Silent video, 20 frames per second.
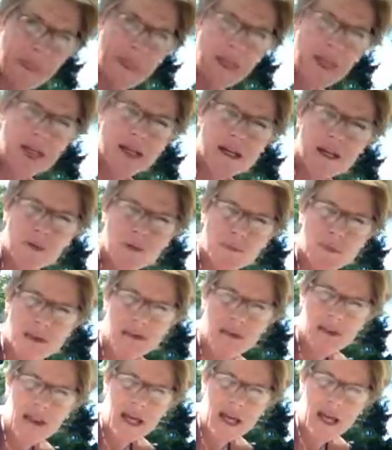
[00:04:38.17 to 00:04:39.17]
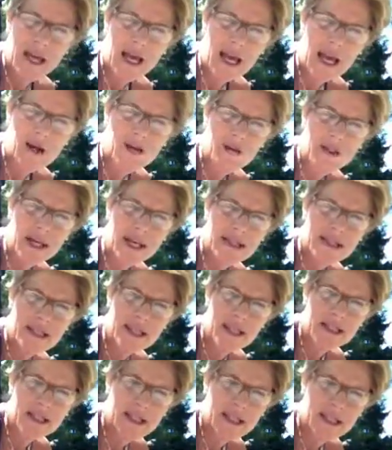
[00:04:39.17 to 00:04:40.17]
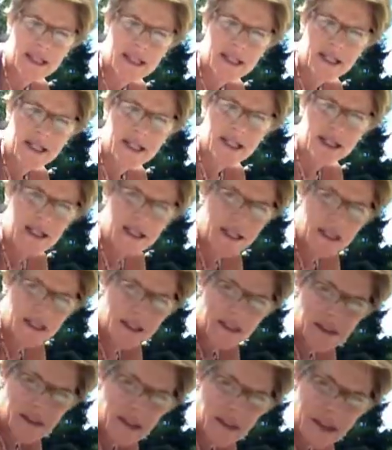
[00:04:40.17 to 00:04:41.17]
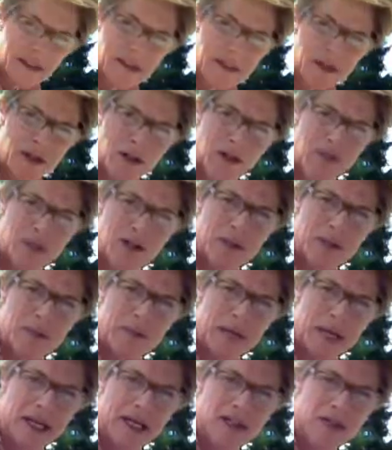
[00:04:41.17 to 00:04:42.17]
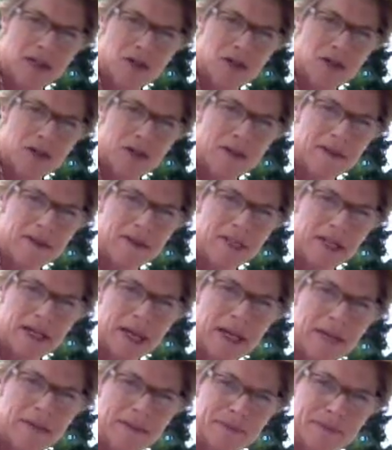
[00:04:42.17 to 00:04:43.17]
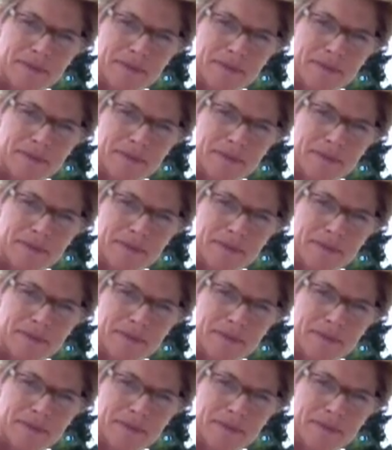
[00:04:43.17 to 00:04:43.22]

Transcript: and another breath out, exhaling. And then you can start to bend and straighten this leg.